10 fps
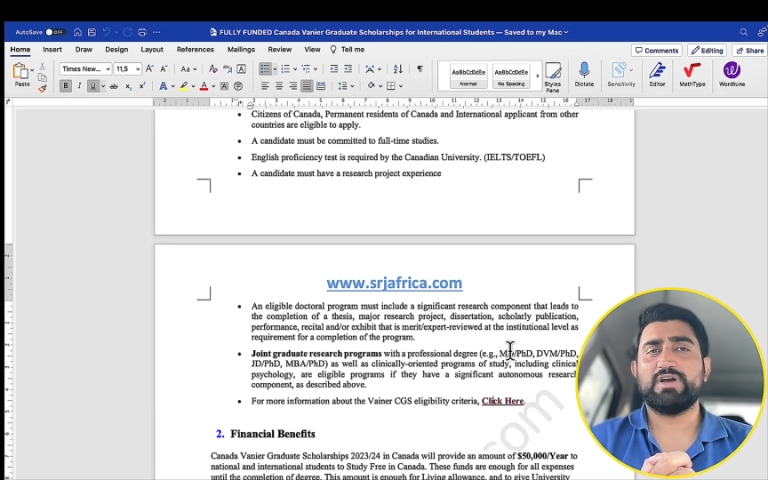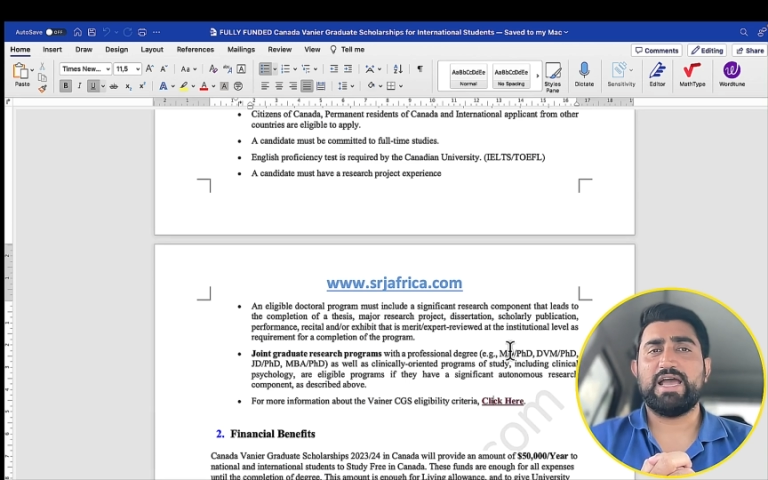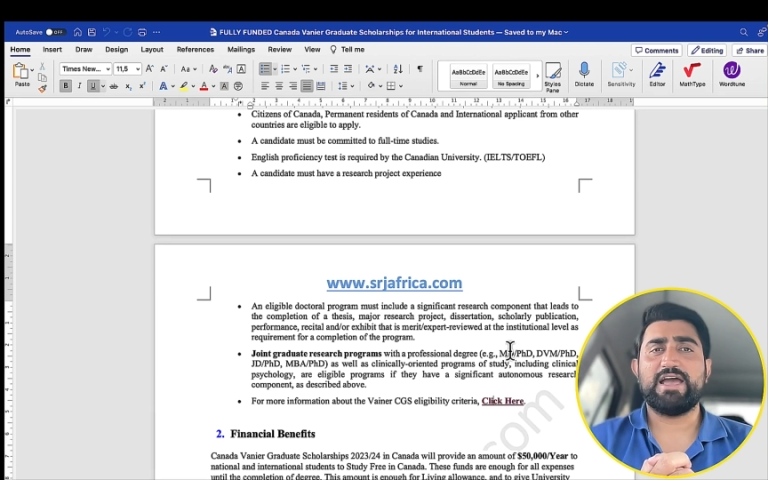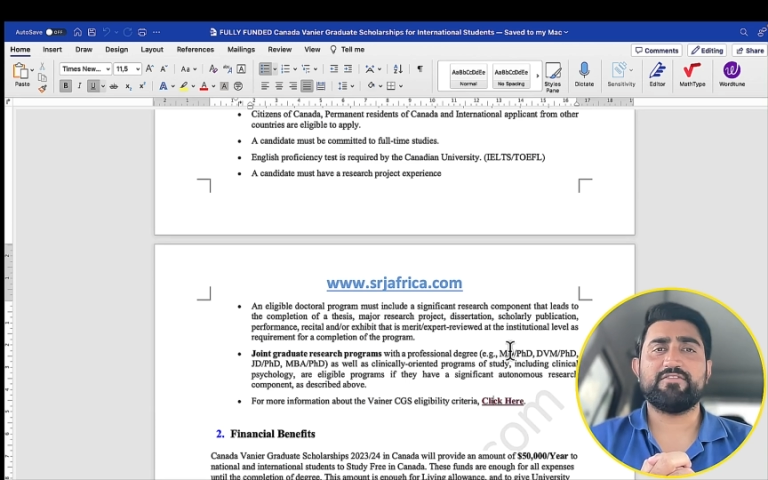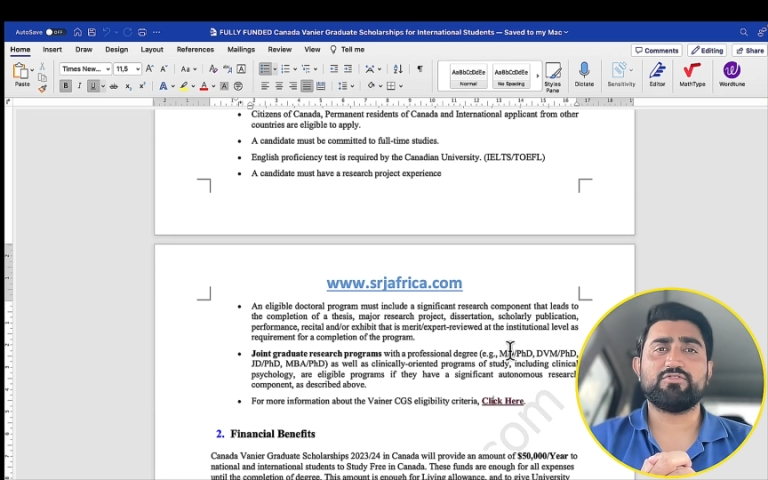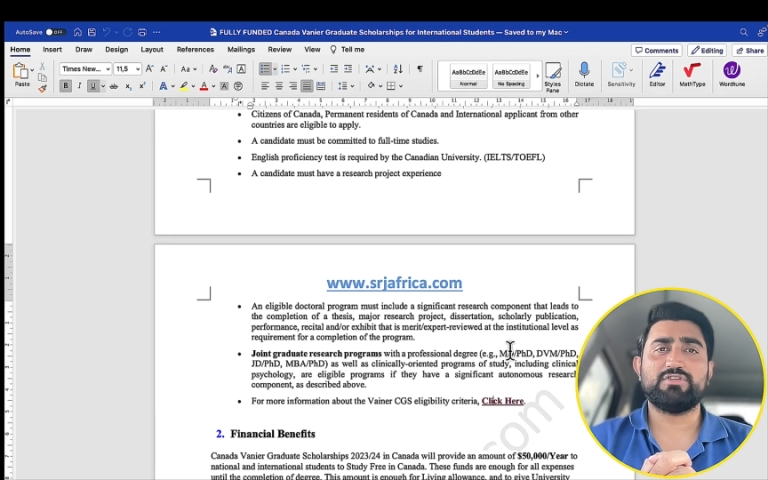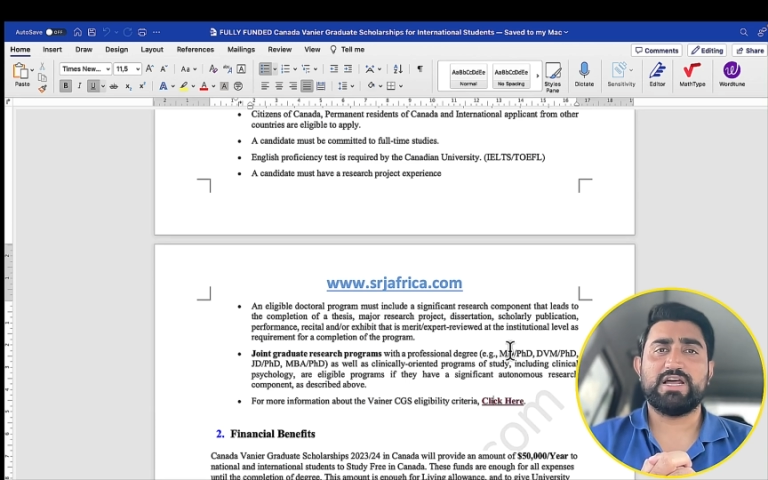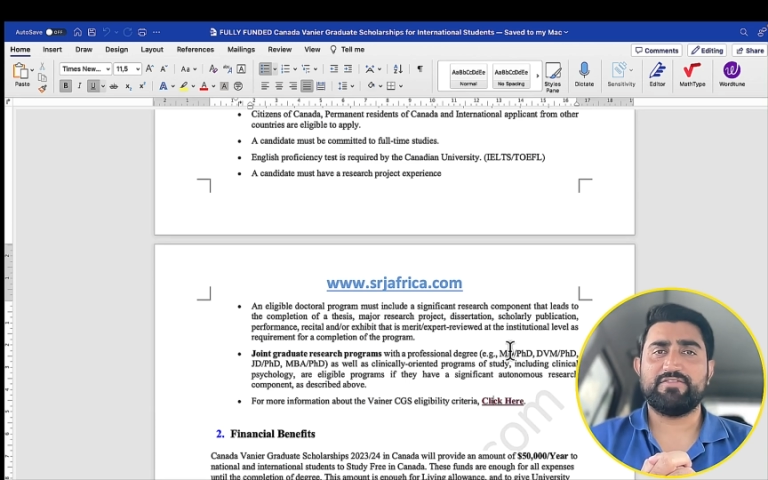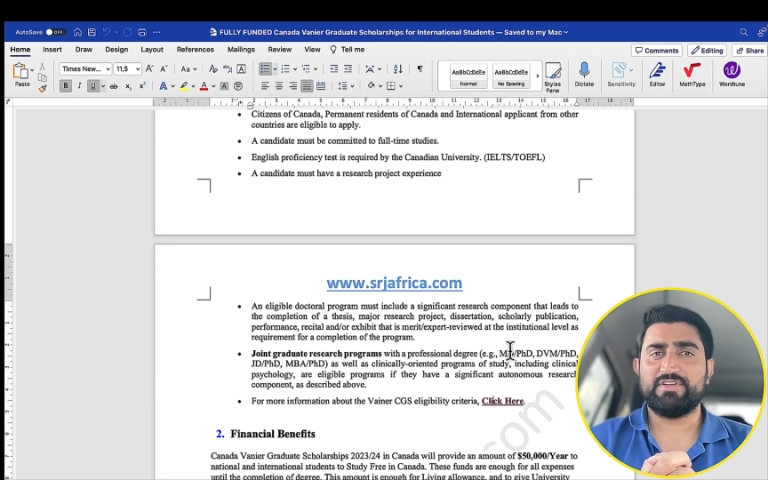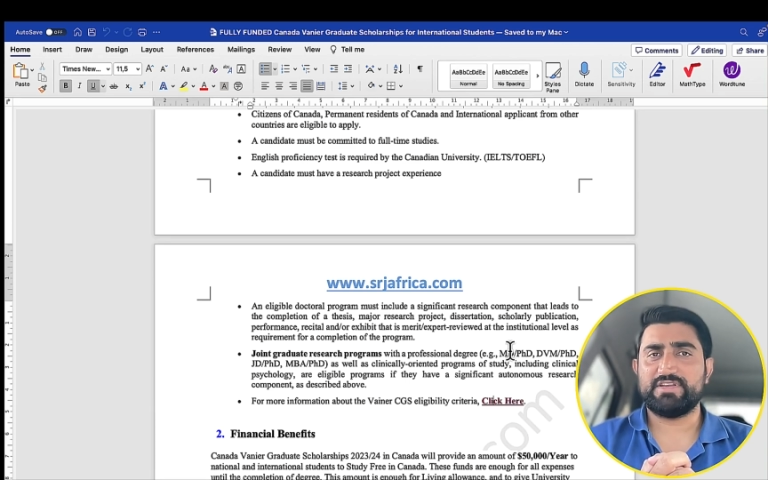have a good
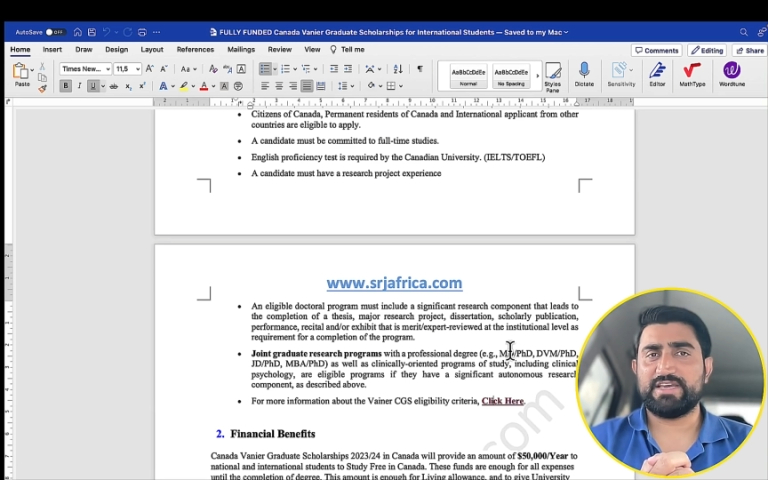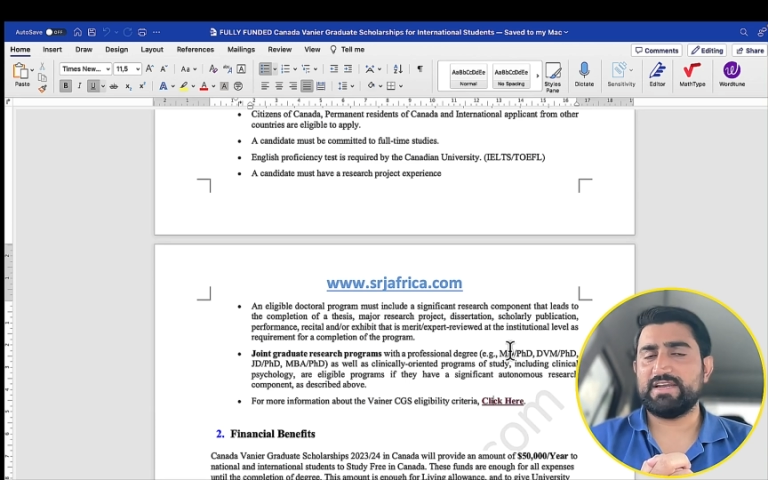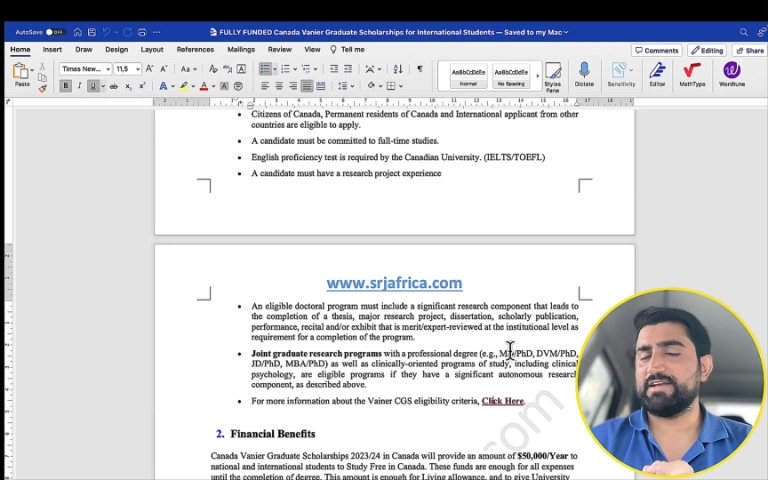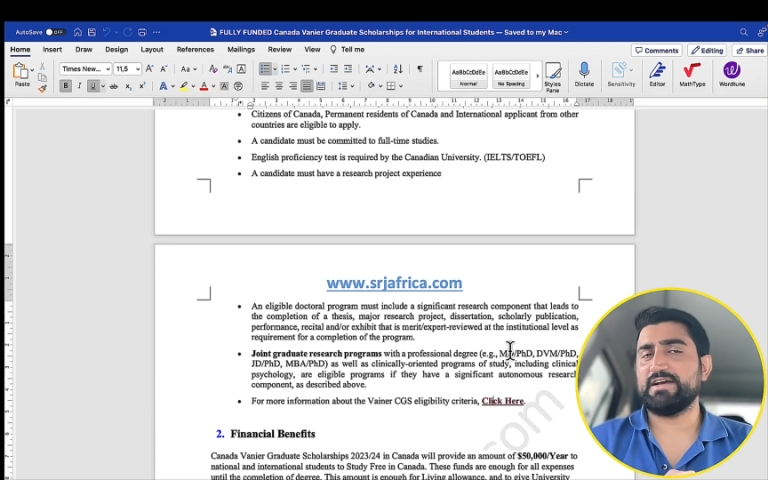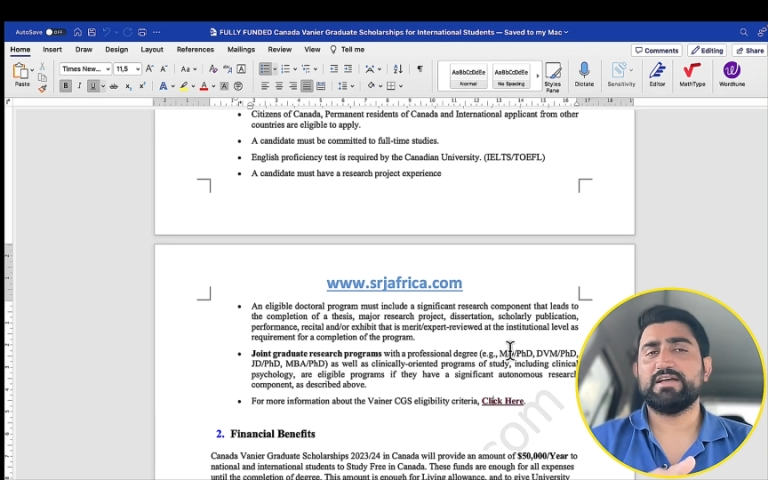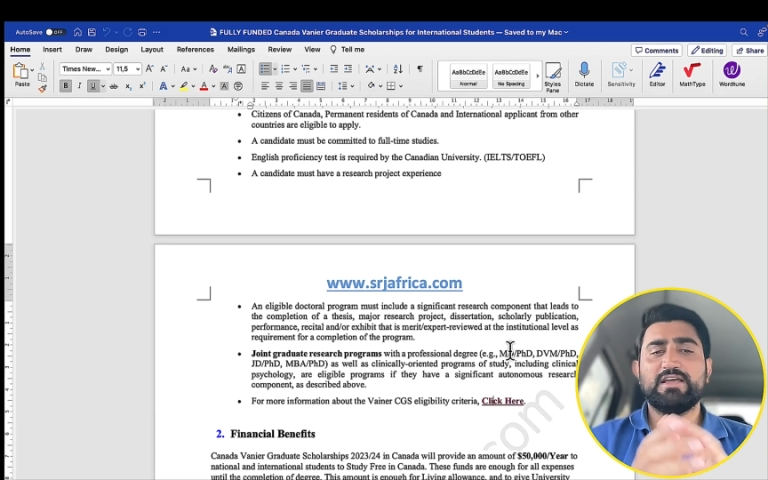life in Canada.